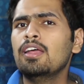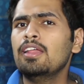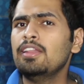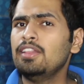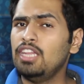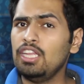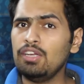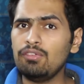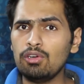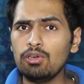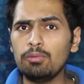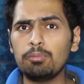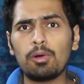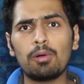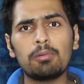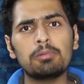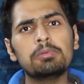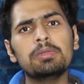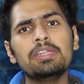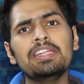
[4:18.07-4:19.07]
they won't
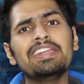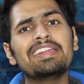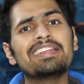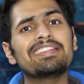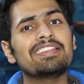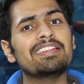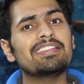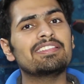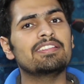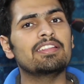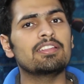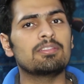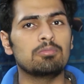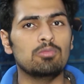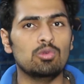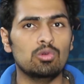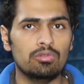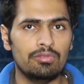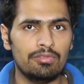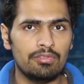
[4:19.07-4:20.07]
probably resist this
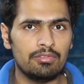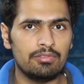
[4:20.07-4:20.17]
move.